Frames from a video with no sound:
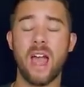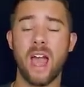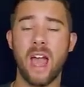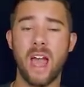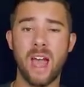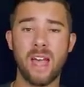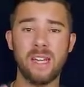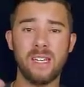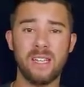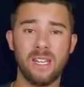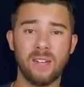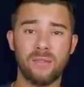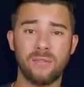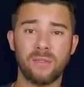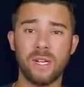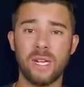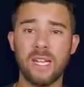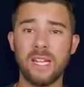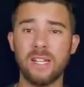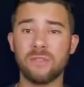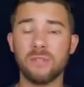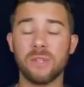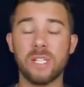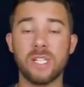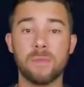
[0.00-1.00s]
Add
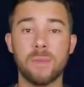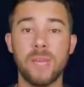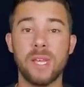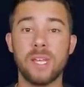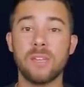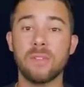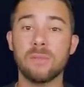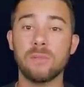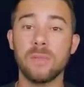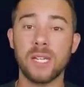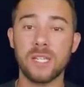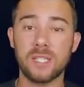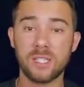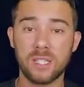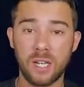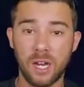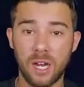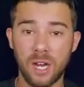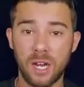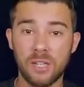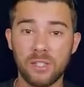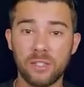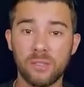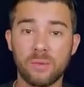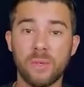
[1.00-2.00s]
different entries, make them as
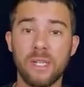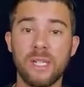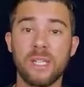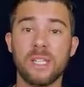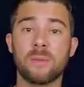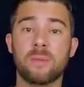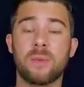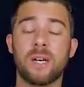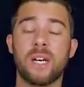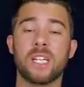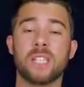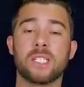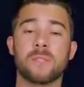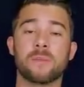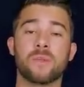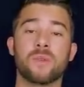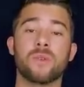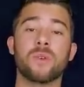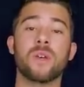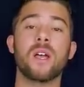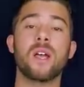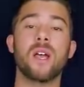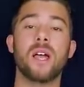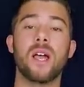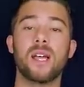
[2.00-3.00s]
concrete as
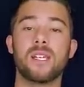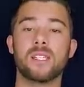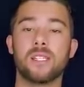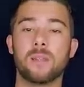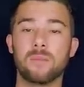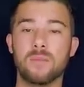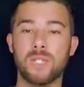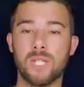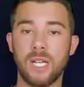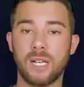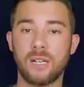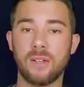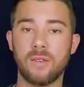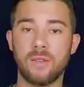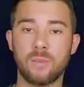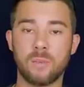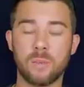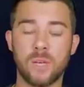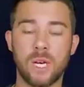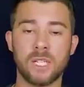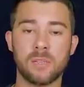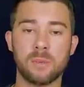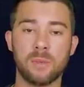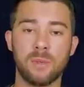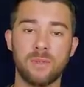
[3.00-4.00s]
possible, as objective as
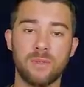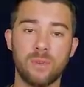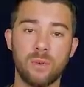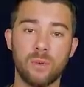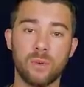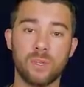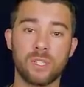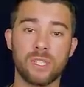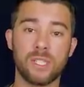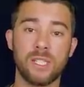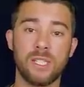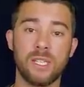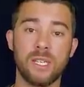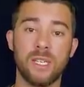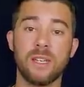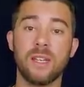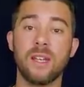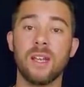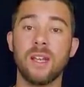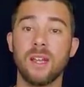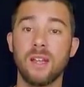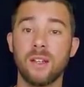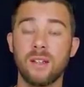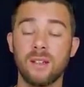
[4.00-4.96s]
possible, and of course, again,